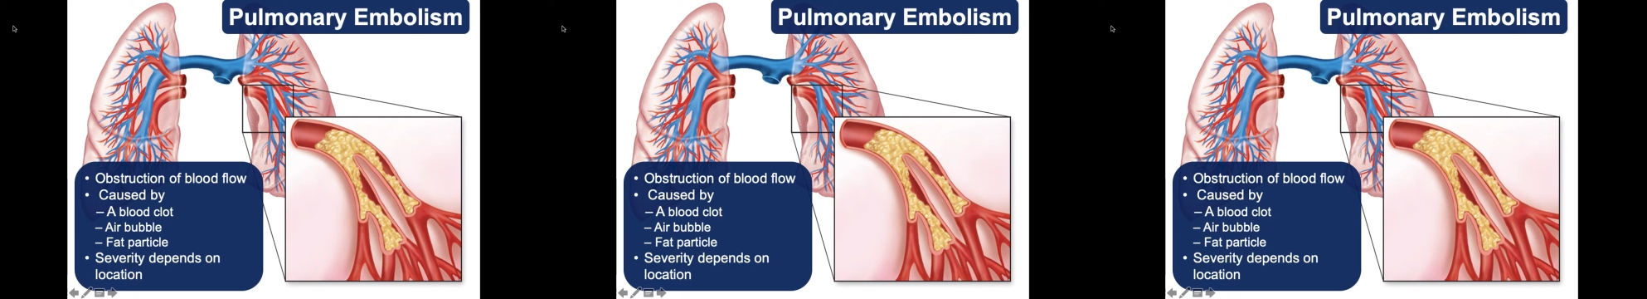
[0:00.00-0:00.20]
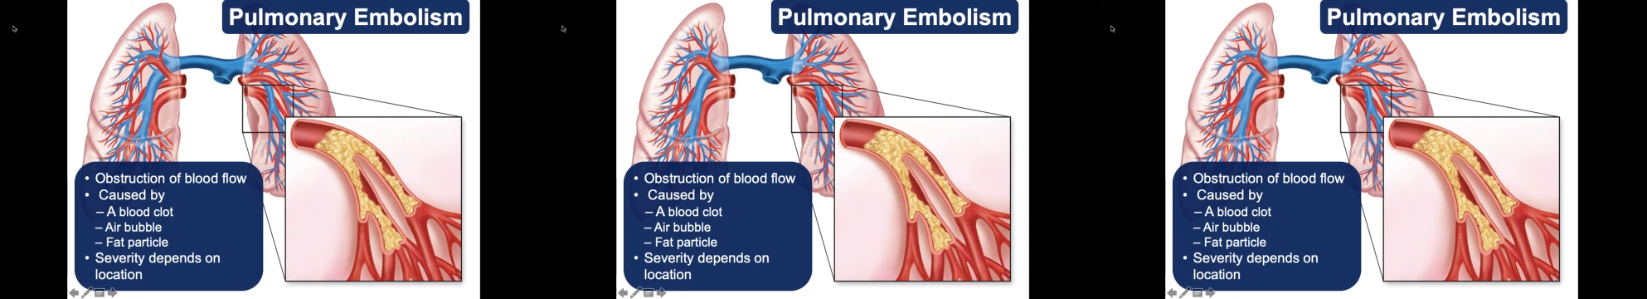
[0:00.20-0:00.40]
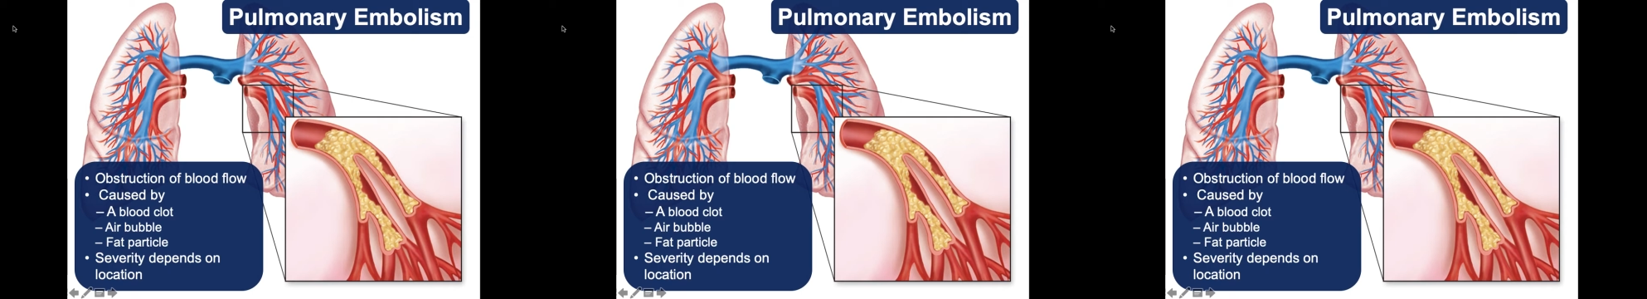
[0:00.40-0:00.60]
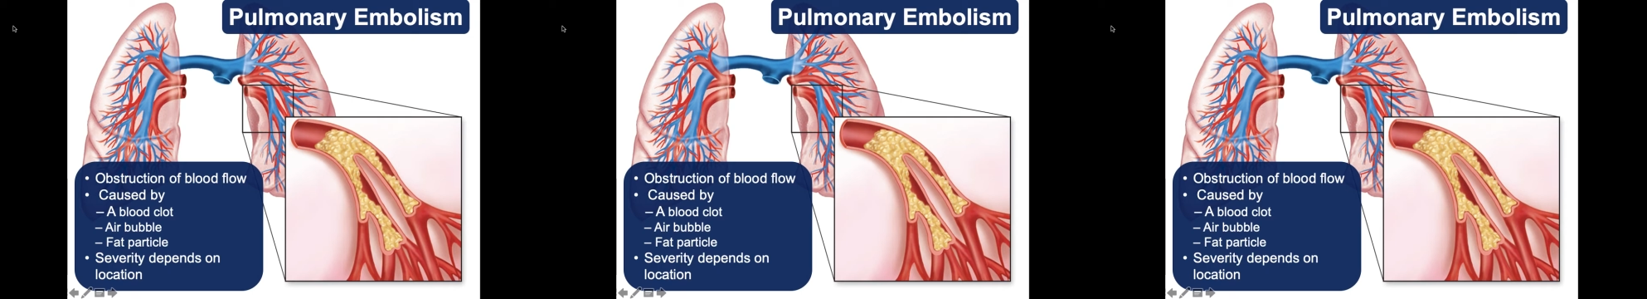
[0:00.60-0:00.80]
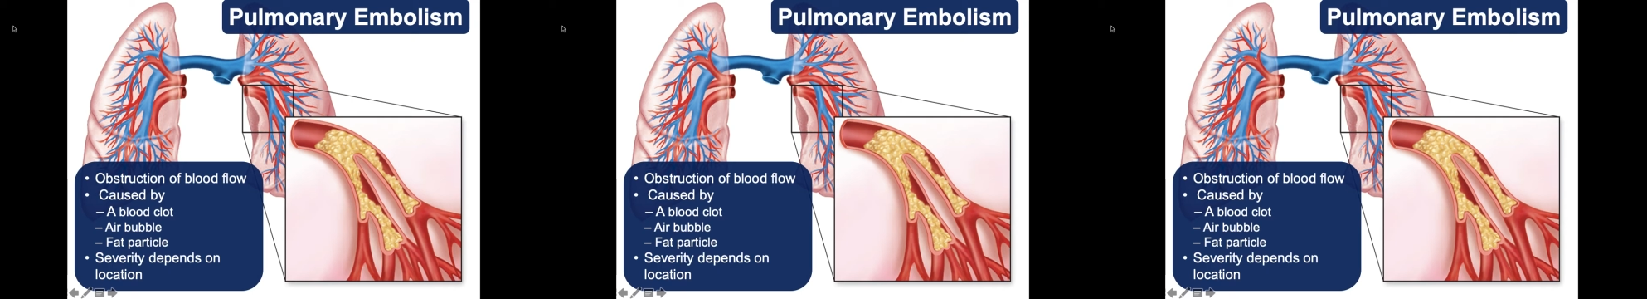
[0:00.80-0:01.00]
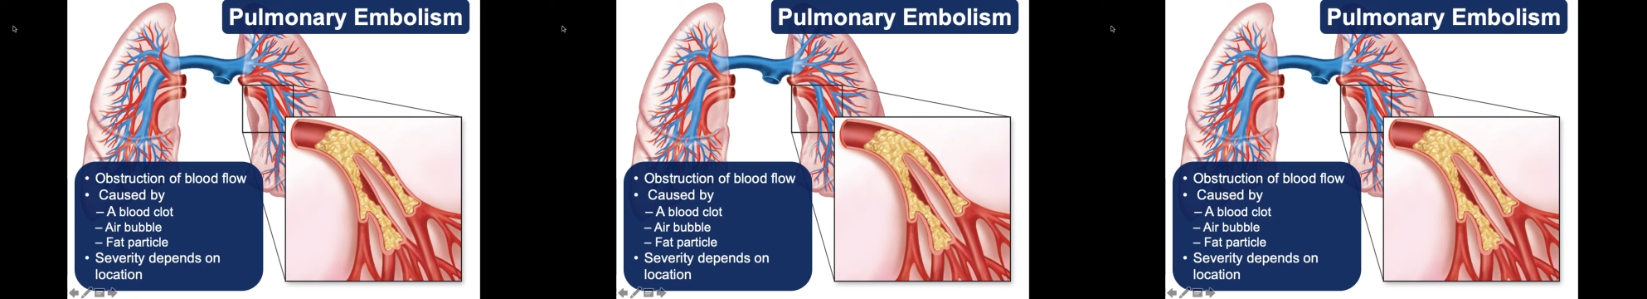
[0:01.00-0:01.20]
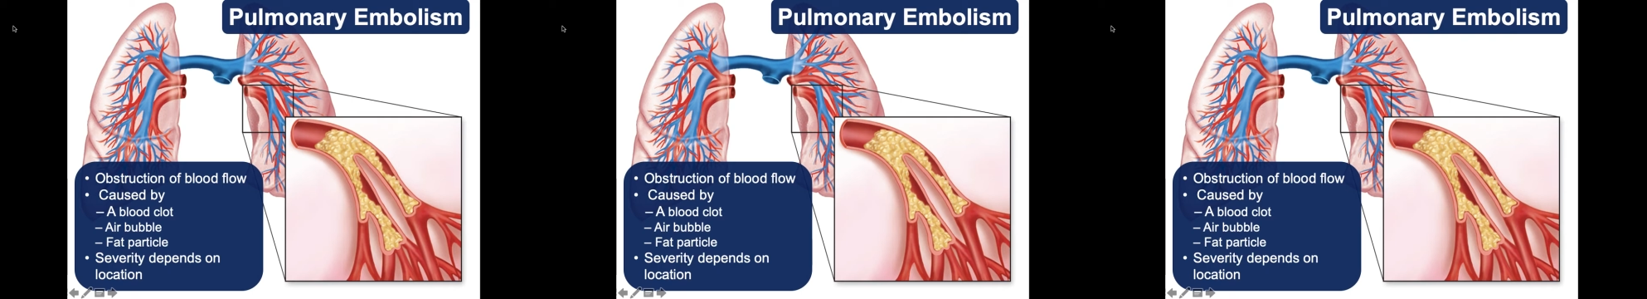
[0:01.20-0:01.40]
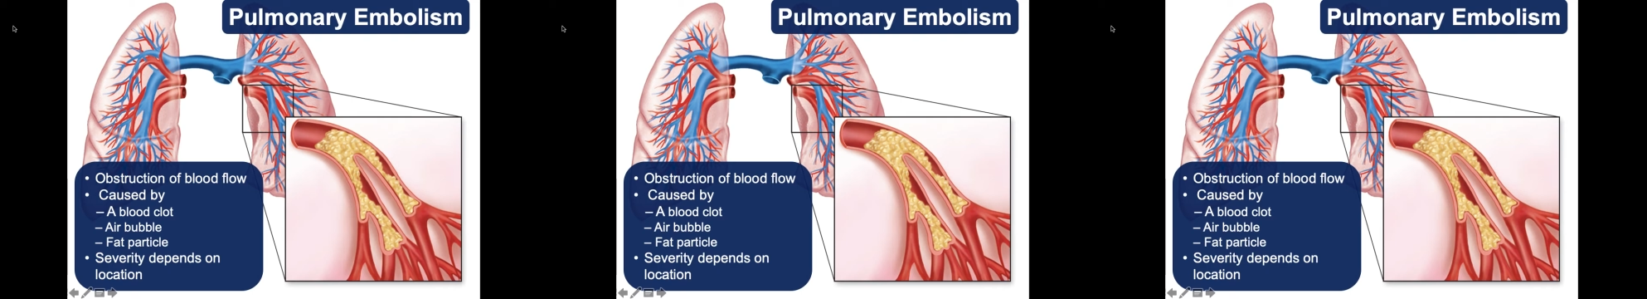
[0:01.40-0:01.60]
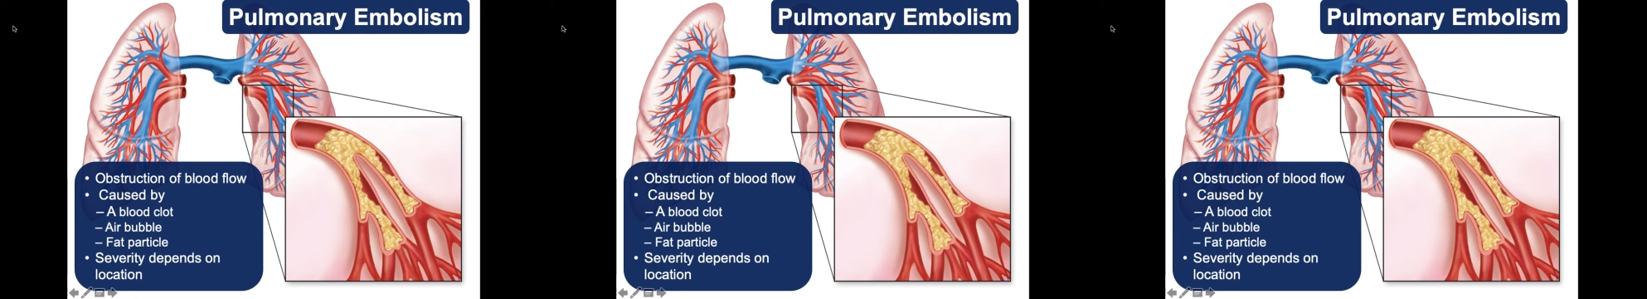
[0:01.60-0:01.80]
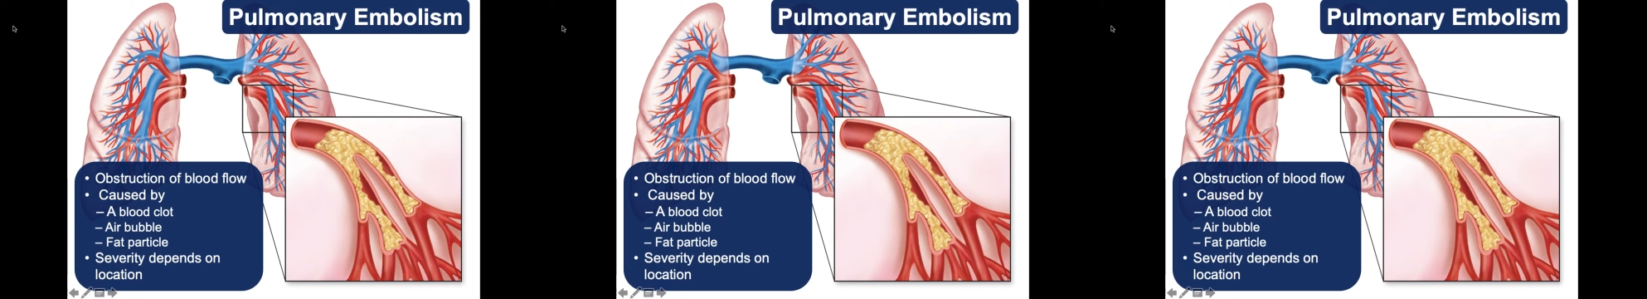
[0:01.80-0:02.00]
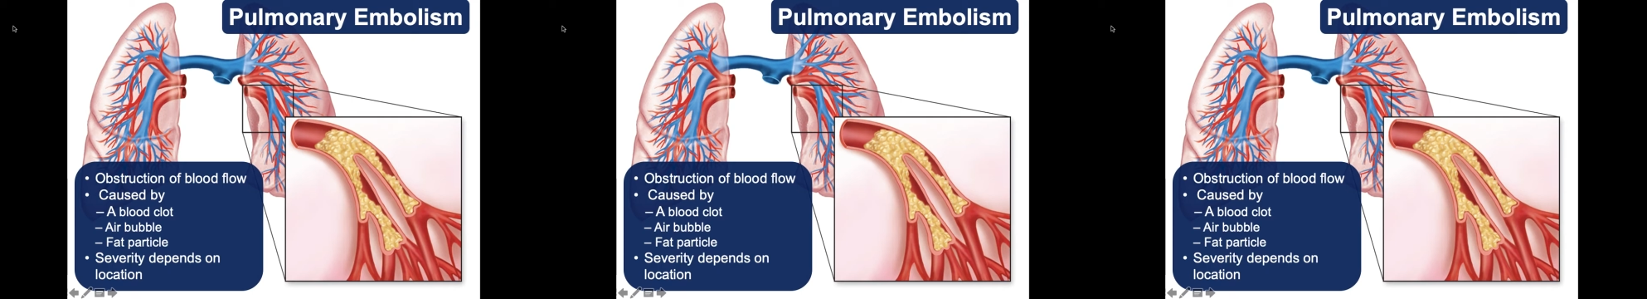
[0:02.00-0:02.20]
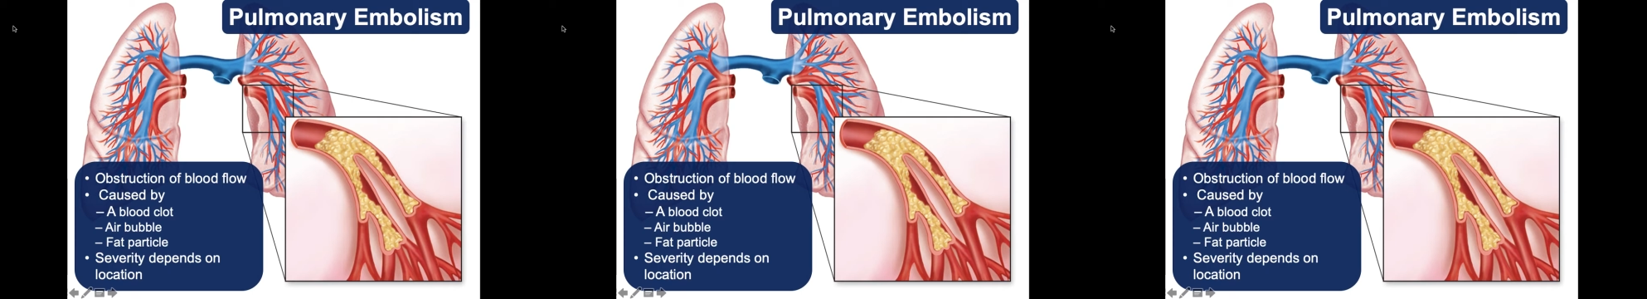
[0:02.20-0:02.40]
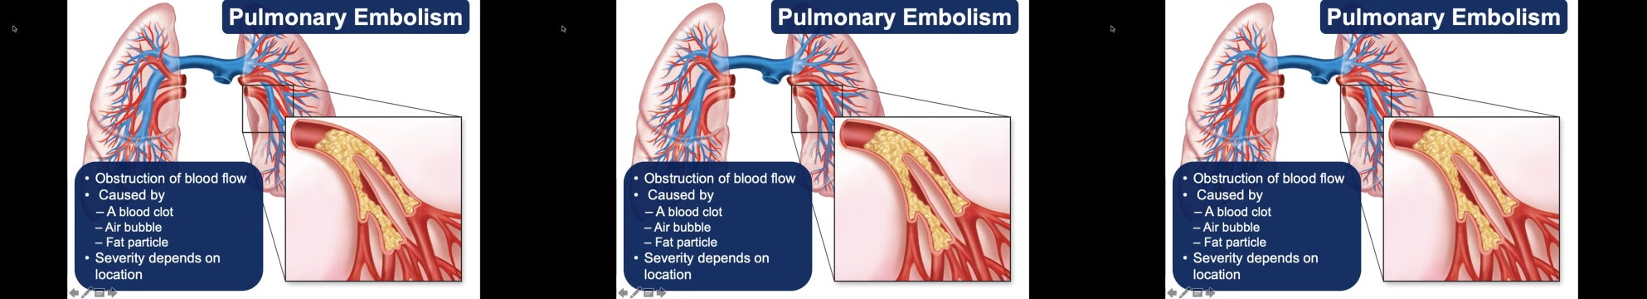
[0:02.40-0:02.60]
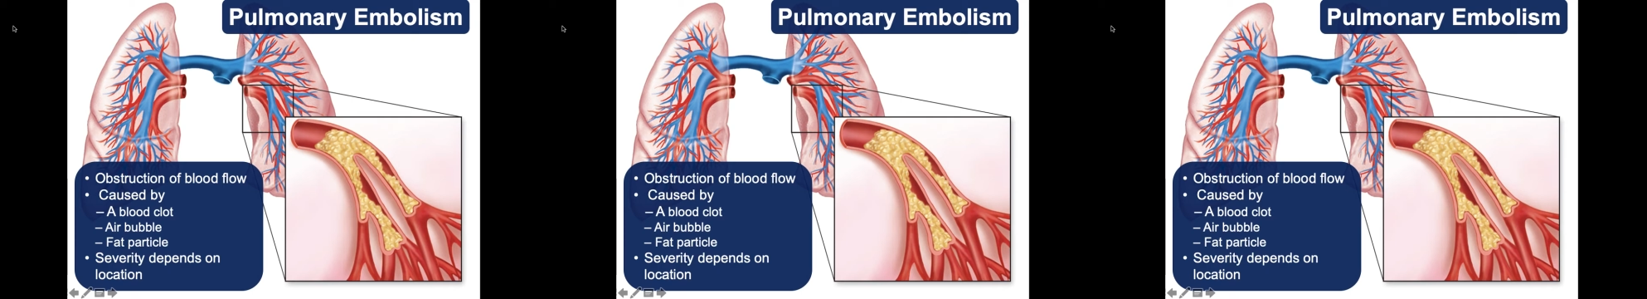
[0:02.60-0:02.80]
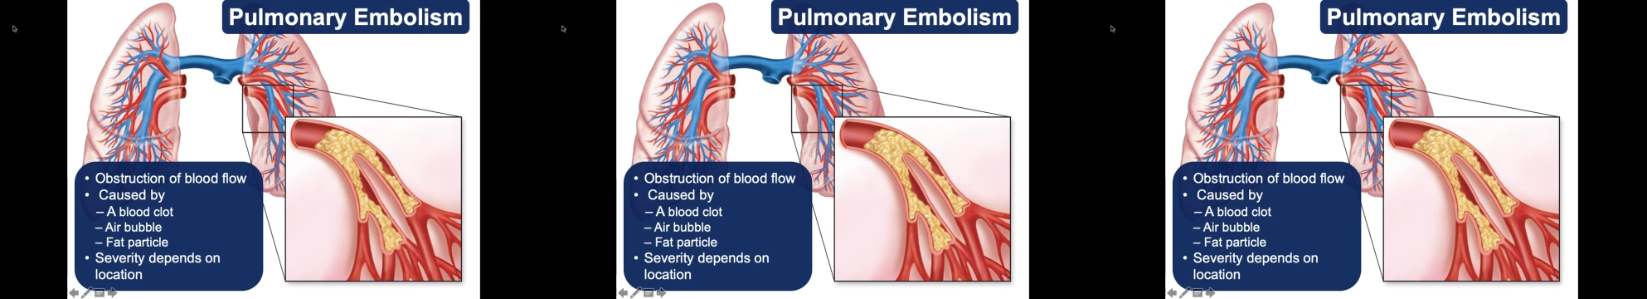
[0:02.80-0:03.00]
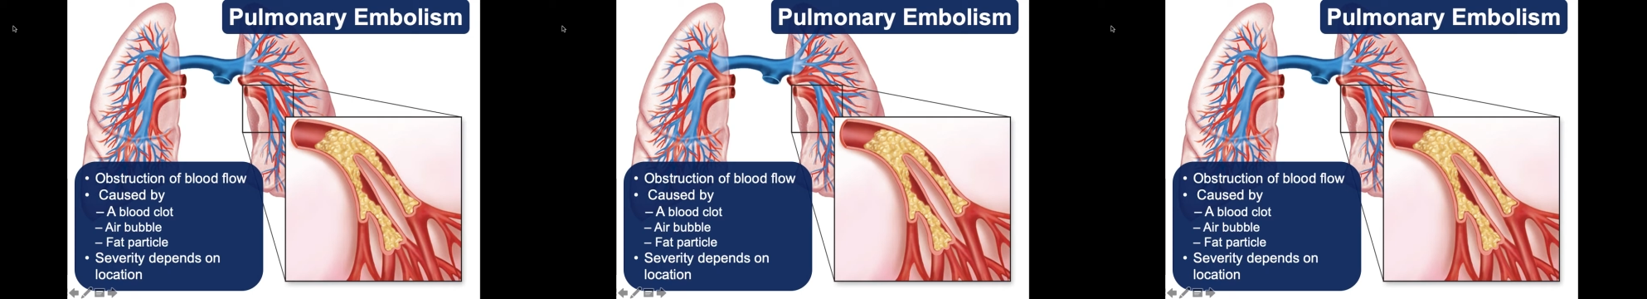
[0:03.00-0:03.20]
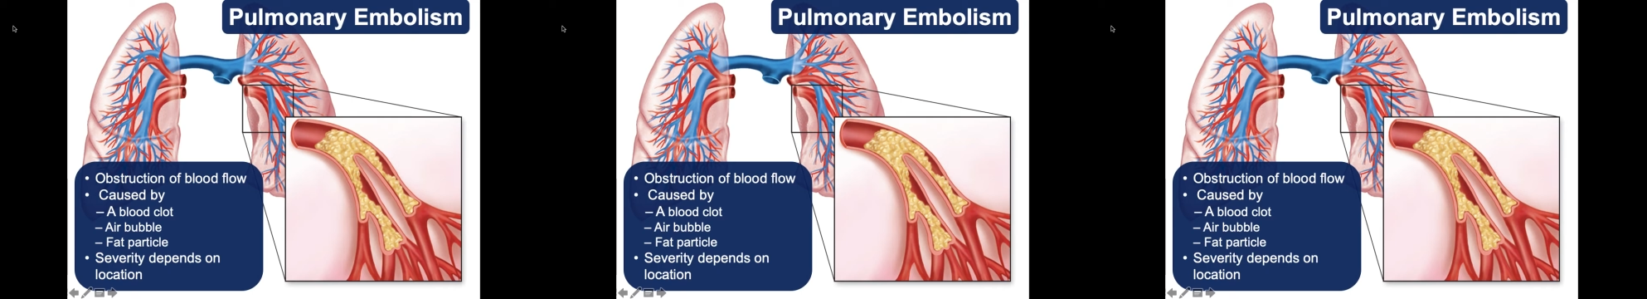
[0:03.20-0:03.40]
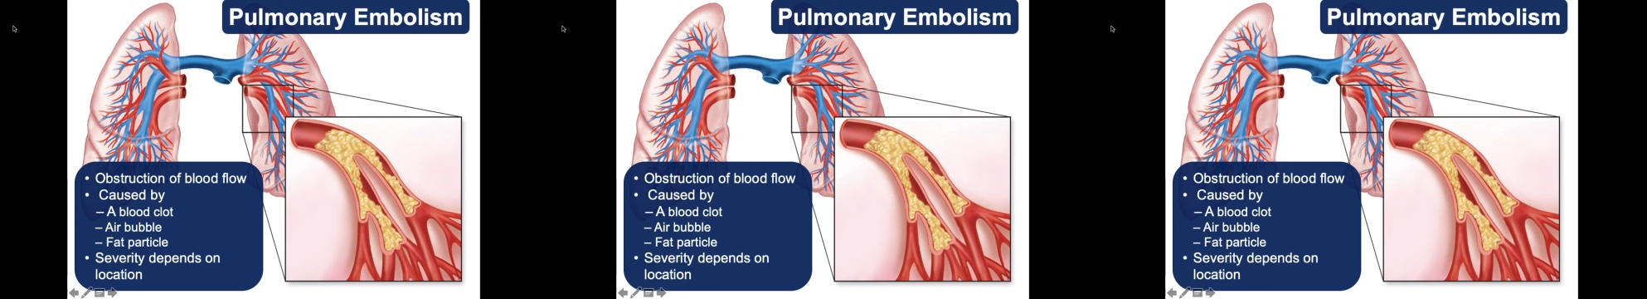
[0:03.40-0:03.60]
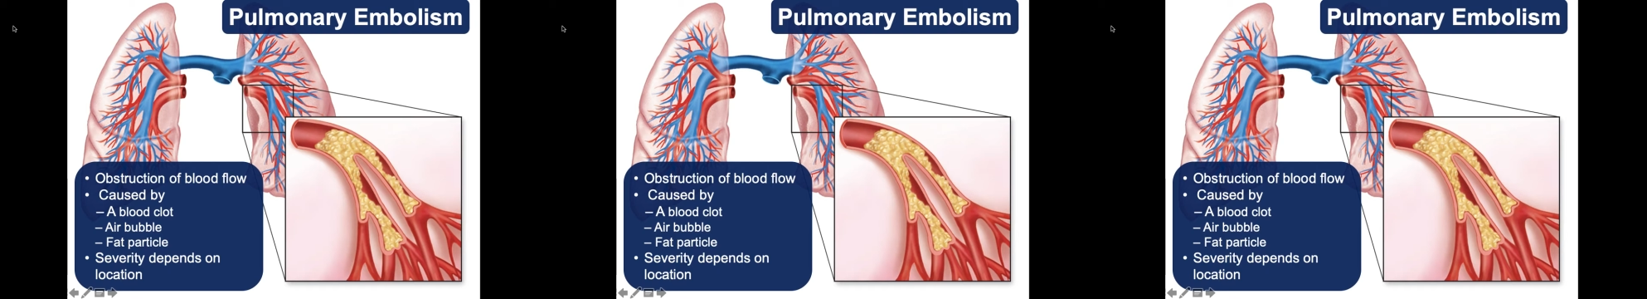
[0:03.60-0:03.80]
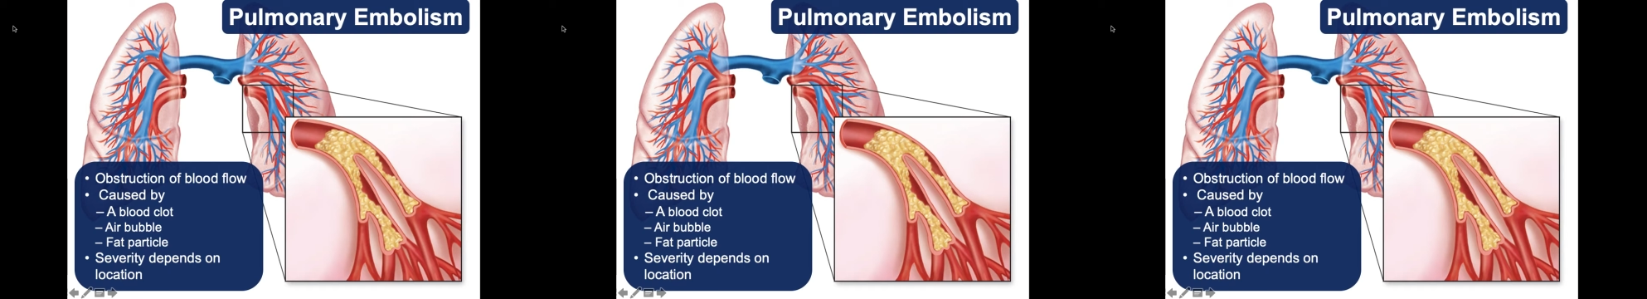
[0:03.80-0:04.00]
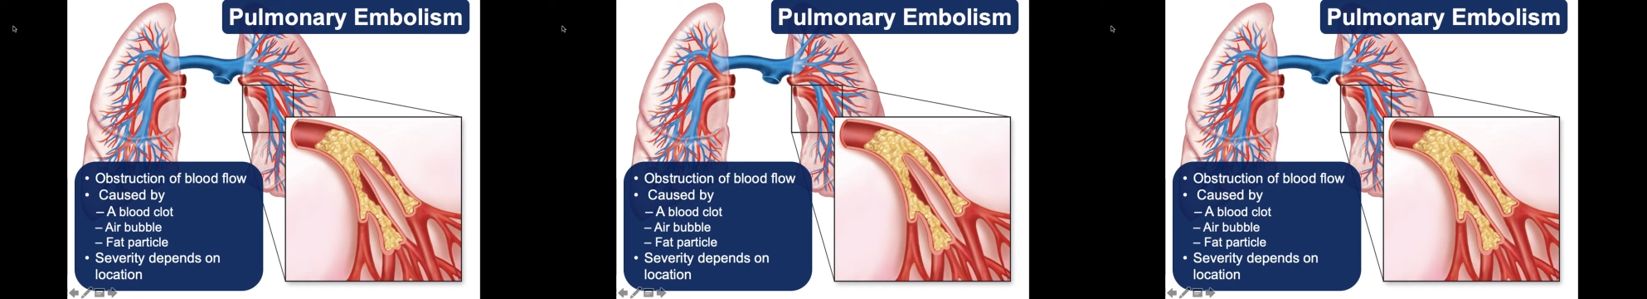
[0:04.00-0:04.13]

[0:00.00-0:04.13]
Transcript: No face is visible, so there are no lips to read.